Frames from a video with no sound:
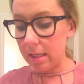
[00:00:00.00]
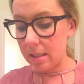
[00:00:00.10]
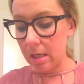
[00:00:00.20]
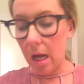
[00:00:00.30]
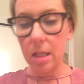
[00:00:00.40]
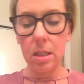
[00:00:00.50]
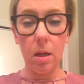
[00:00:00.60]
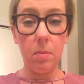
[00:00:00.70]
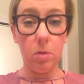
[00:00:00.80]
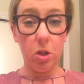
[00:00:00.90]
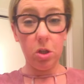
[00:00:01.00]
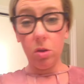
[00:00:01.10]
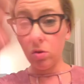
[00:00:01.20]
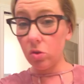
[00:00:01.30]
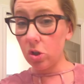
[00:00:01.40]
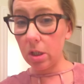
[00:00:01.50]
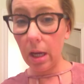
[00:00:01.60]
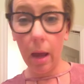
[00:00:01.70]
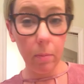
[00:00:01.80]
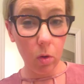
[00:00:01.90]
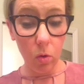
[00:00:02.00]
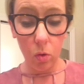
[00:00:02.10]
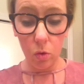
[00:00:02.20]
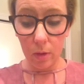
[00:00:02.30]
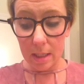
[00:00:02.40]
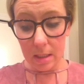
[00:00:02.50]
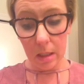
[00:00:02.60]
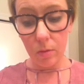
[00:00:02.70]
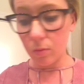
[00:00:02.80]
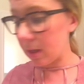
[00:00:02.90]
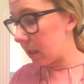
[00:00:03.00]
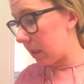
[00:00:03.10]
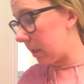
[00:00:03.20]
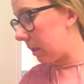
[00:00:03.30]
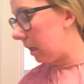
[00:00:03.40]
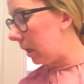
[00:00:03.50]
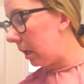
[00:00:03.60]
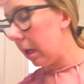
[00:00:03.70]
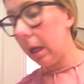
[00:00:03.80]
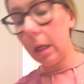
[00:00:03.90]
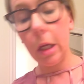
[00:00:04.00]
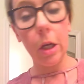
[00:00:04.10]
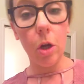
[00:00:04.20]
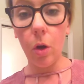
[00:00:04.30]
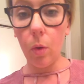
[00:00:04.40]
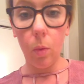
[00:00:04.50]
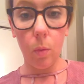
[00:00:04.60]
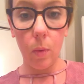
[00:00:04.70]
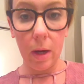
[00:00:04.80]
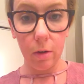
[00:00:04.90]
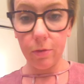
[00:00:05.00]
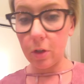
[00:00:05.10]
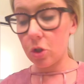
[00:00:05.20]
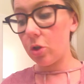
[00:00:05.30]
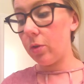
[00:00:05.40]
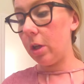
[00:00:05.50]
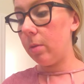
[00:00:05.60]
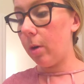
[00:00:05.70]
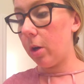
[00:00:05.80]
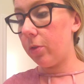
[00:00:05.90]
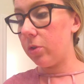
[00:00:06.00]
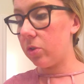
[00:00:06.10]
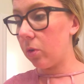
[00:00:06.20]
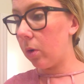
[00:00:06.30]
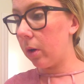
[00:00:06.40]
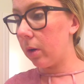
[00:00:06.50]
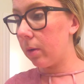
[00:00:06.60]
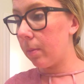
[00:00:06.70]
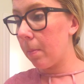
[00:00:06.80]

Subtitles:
It's not some huge chemical crazy ridden, air freshener that you bought at the store.